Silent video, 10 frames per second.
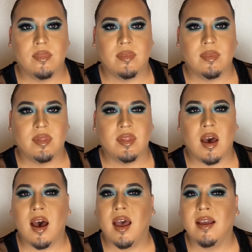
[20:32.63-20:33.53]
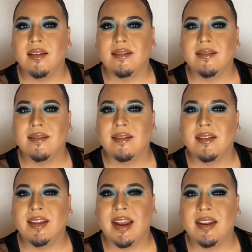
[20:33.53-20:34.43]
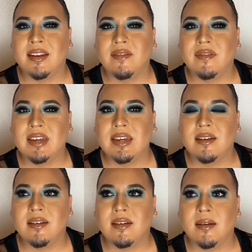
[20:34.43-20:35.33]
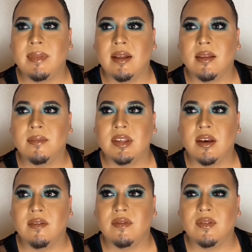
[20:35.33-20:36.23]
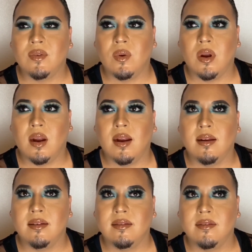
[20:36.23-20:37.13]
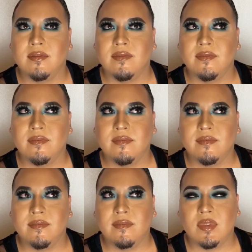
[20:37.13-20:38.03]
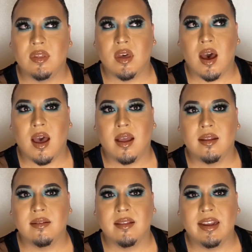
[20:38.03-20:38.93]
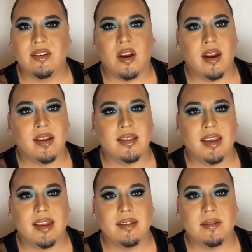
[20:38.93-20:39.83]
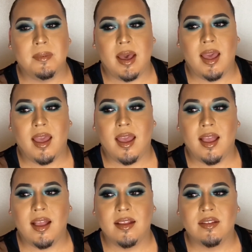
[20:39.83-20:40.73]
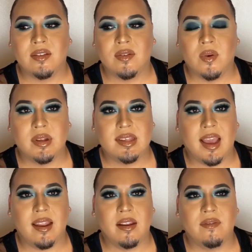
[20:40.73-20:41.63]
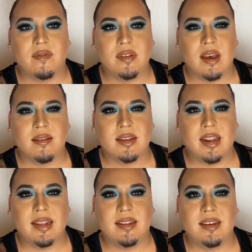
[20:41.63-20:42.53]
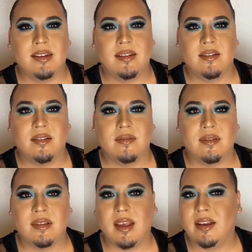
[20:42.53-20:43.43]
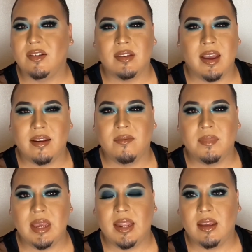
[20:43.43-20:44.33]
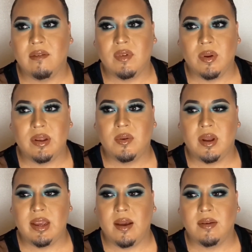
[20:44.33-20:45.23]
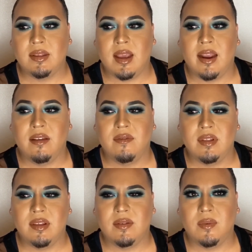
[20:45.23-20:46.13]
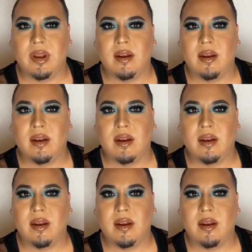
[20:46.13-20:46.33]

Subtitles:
thought negatively about themselves or thought like dark things, but towards the end of 2019 / kind of beginning of 2020, I was kind of in this weird